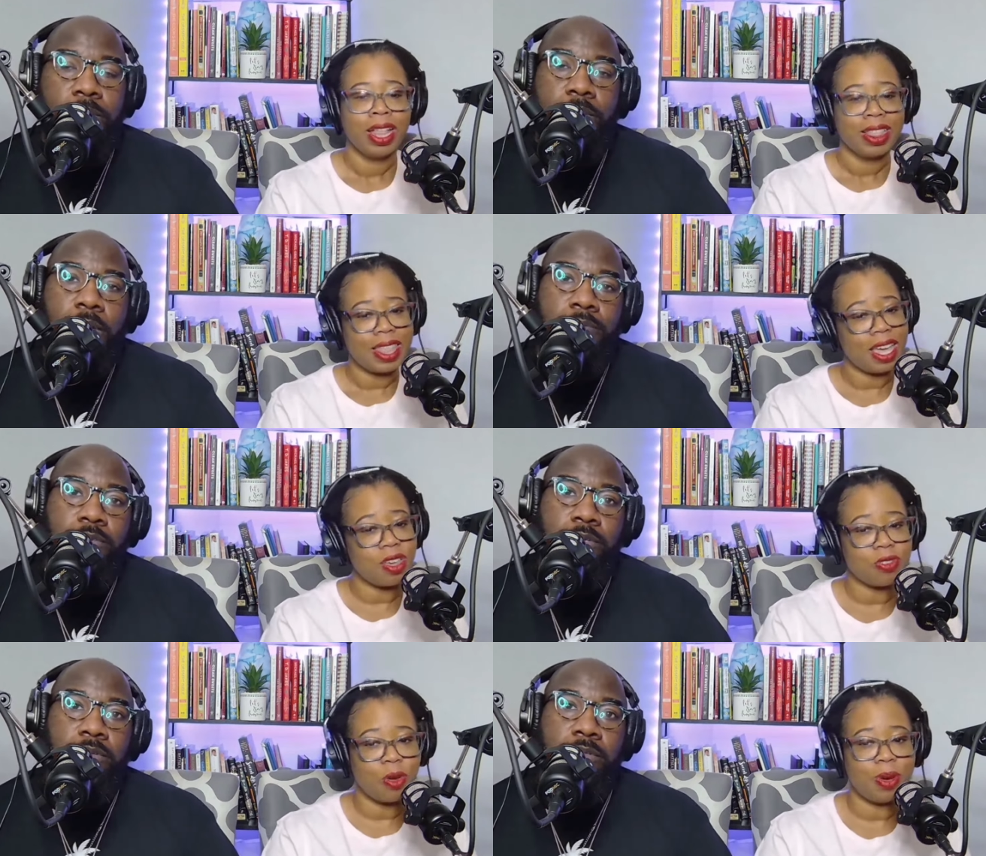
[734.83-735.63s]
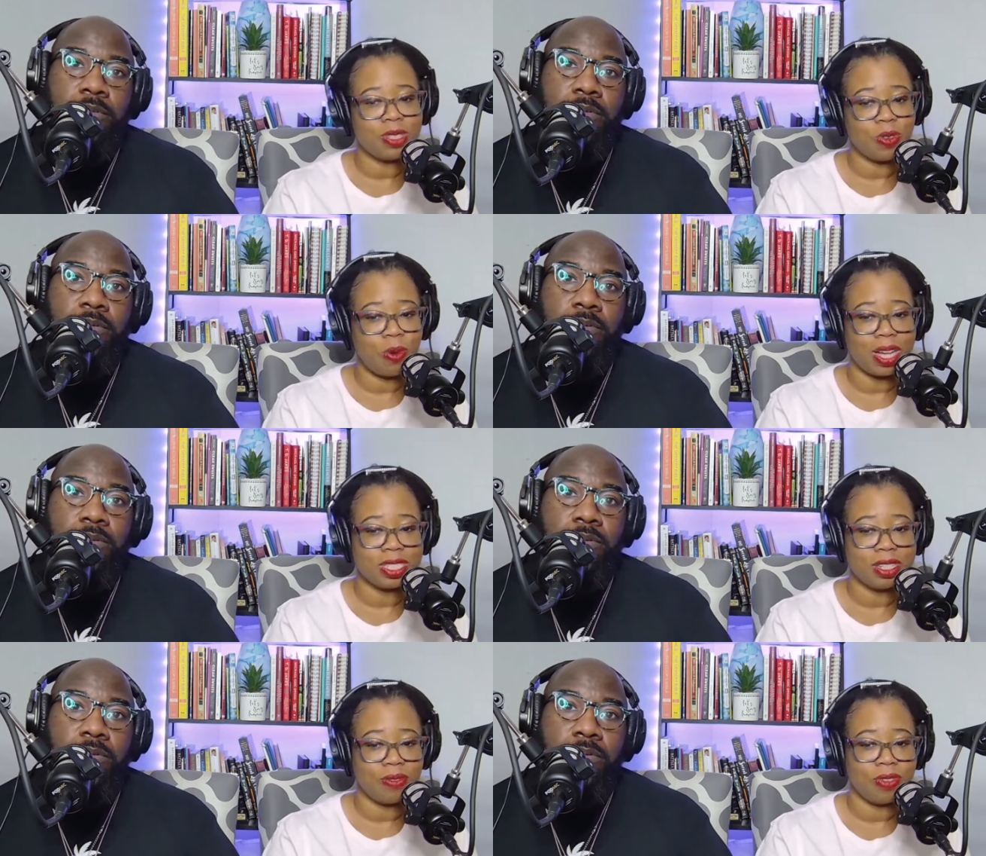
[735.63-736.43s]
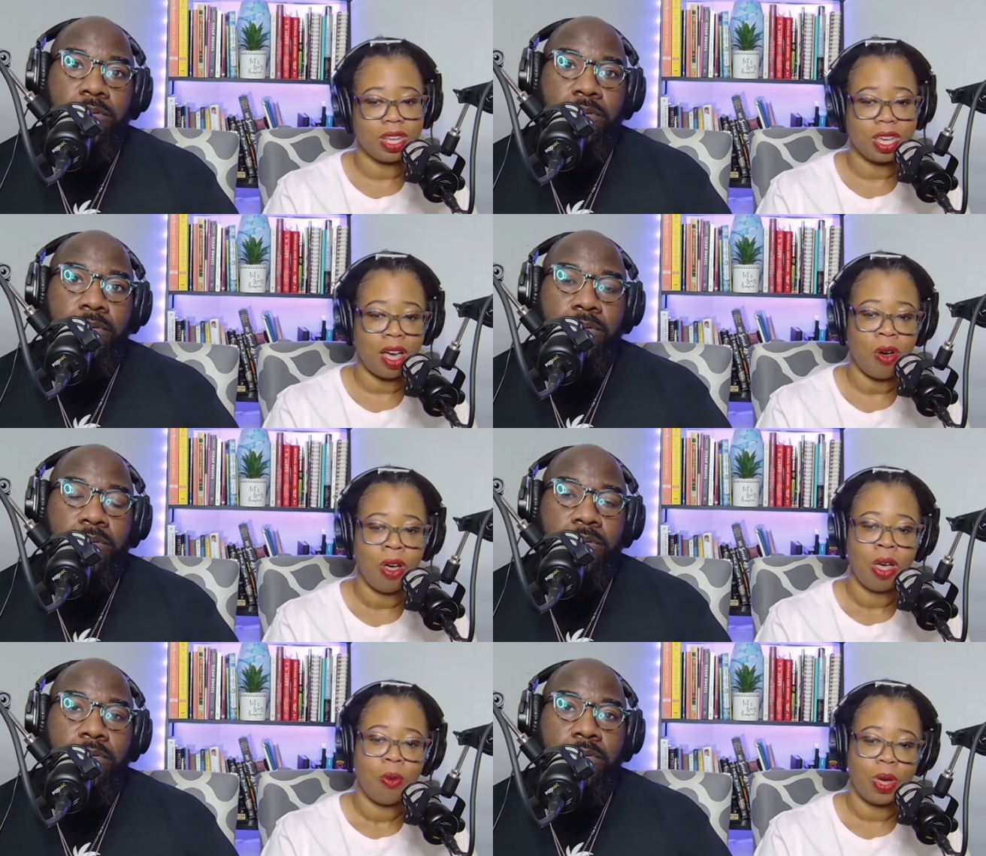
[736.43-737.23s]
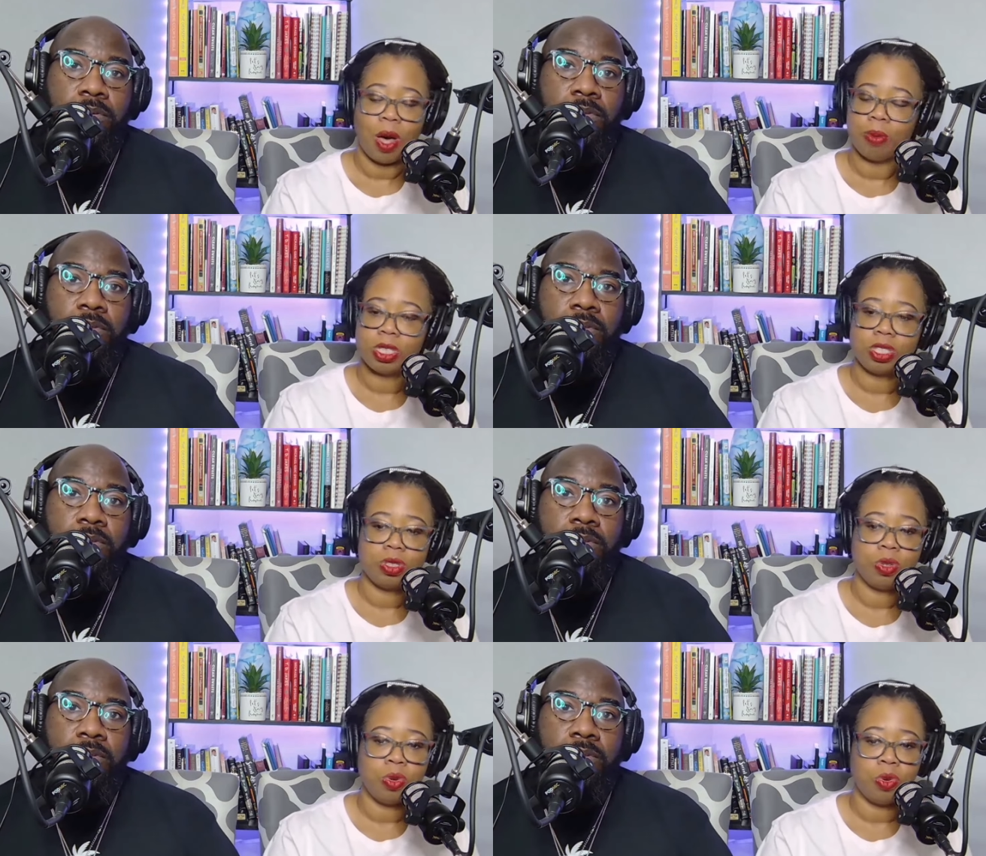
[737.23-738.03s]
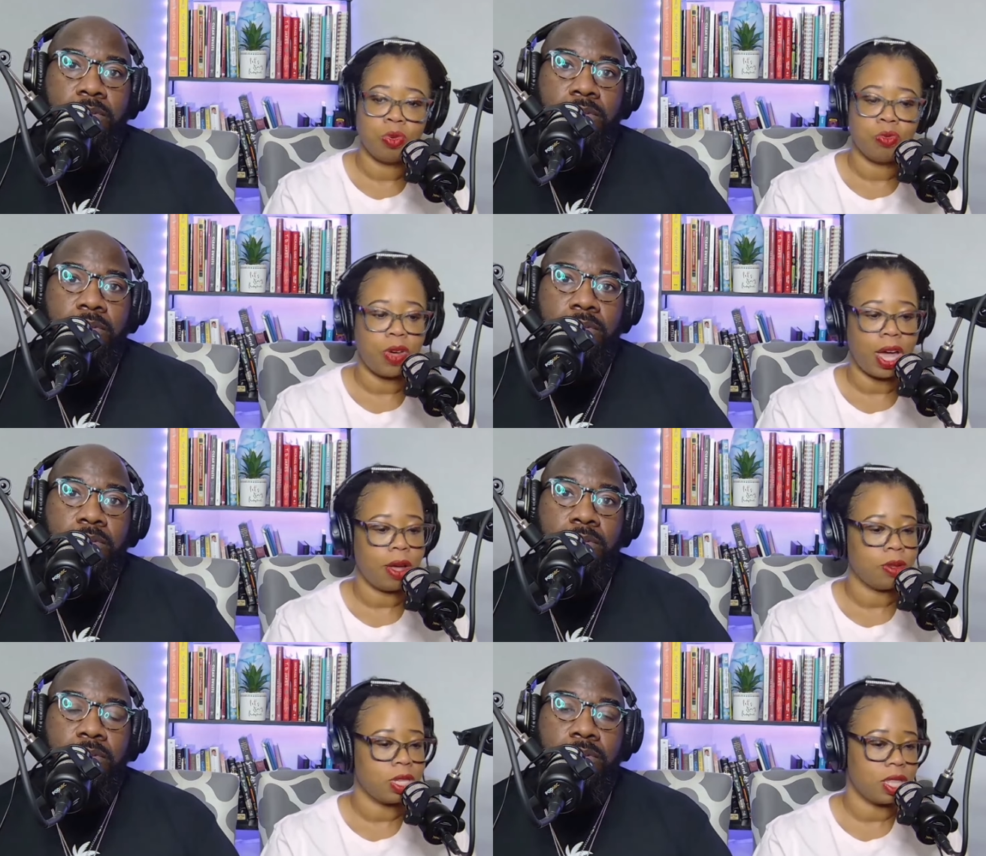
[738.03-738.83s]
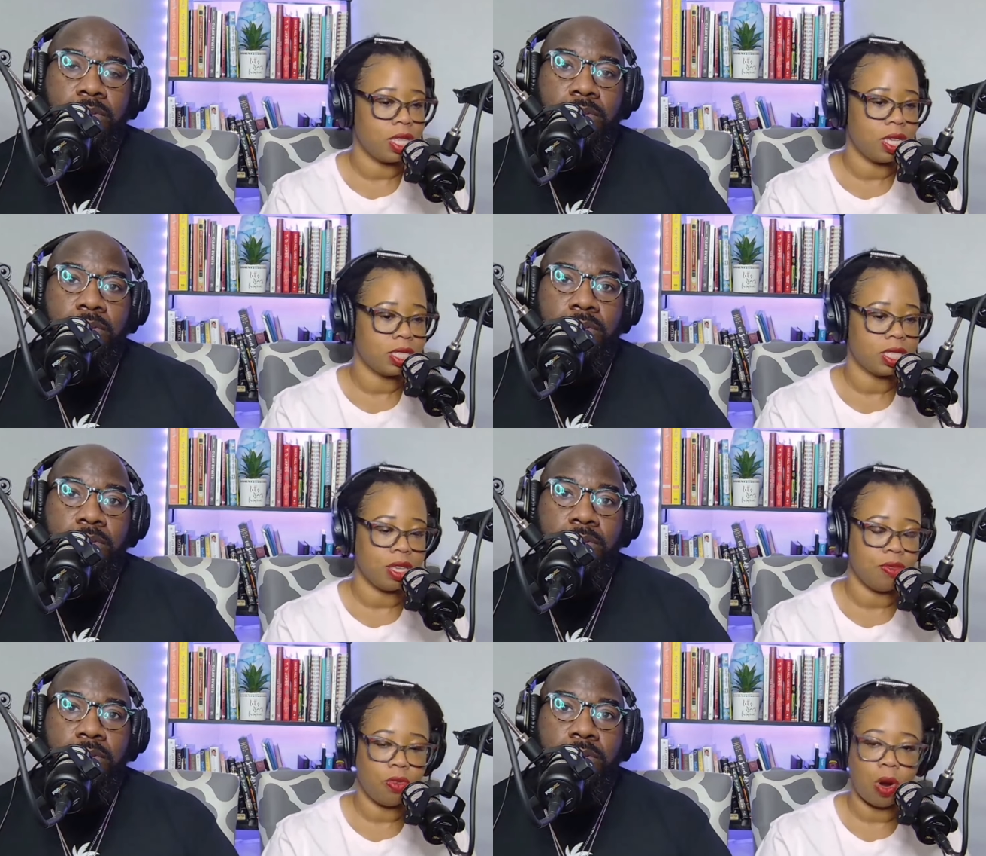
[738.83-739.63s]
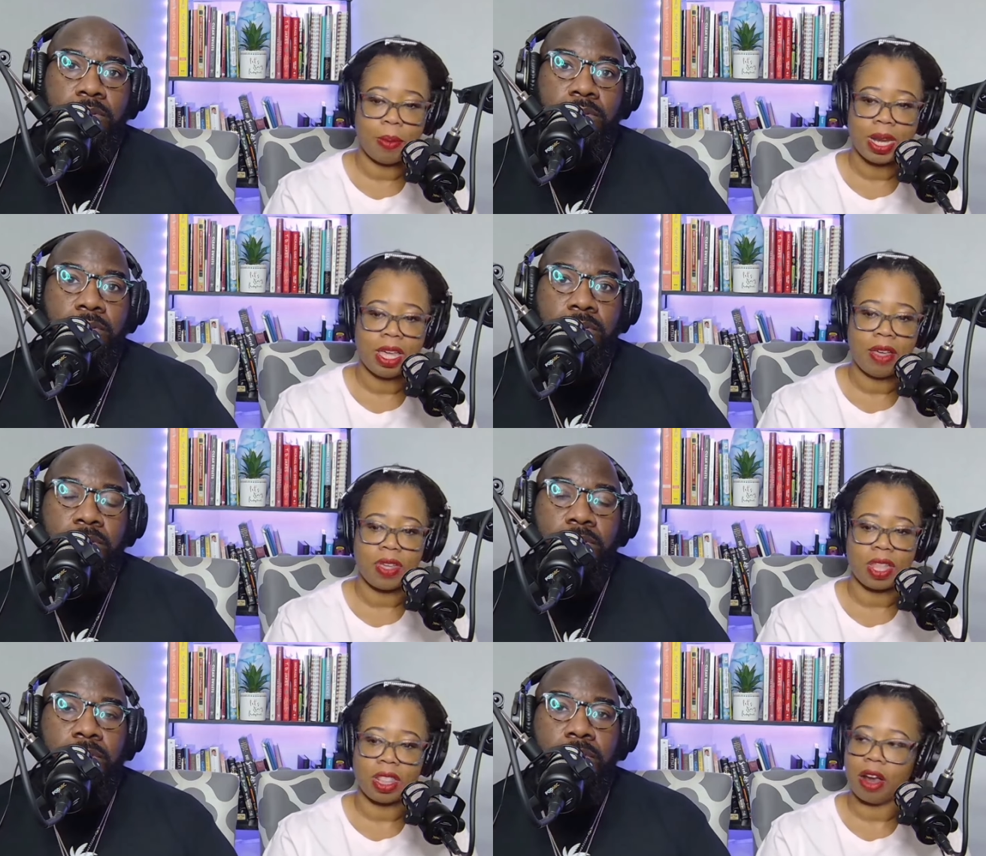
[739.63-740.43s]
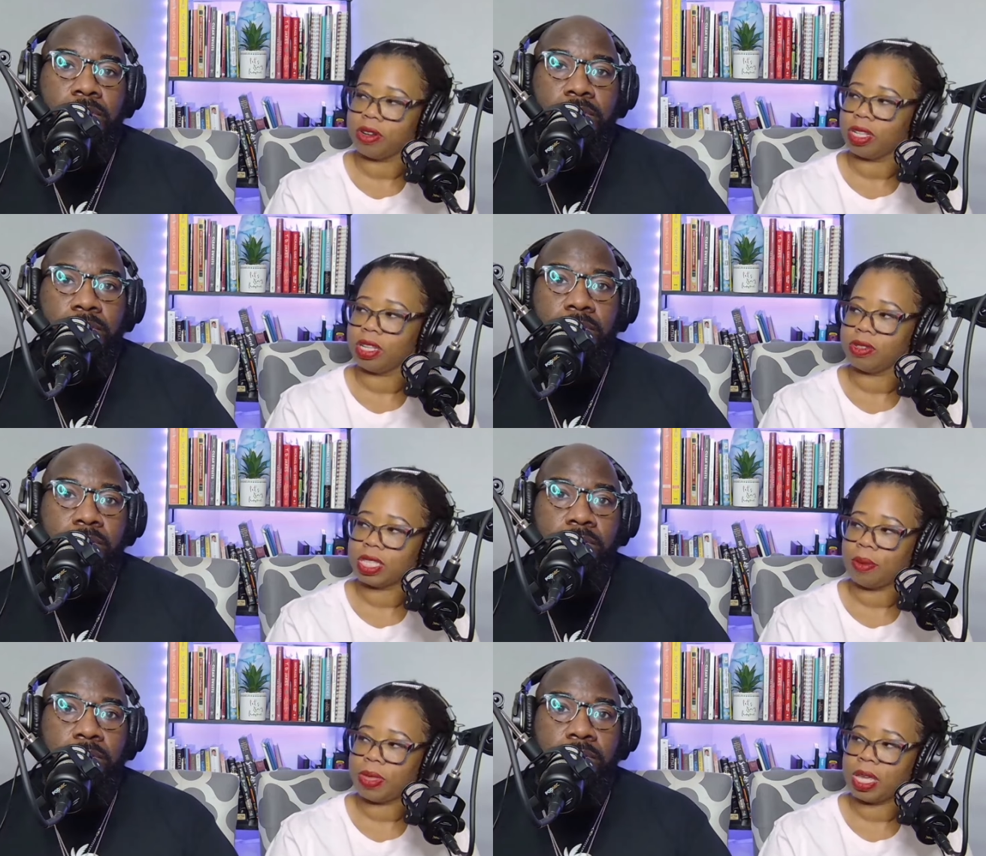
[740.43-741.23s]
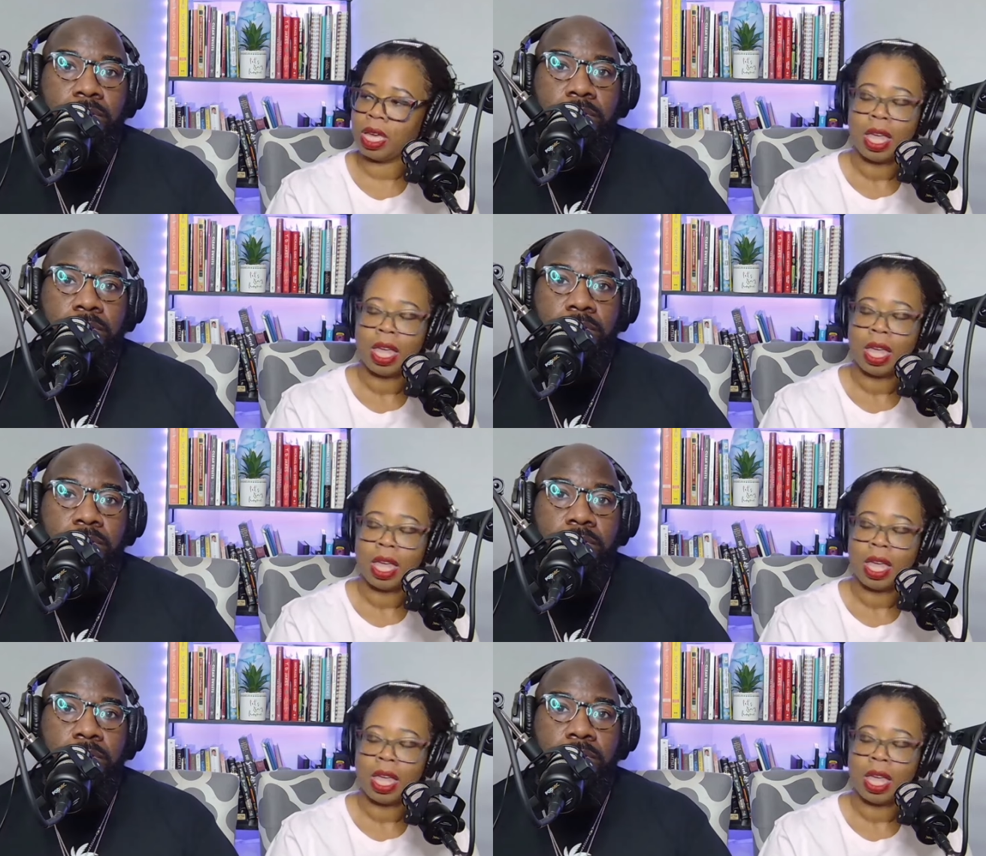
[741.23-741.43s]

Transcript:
Speaker 1: thank you so much for watching the video. We hope that you found this informative and learned a little something.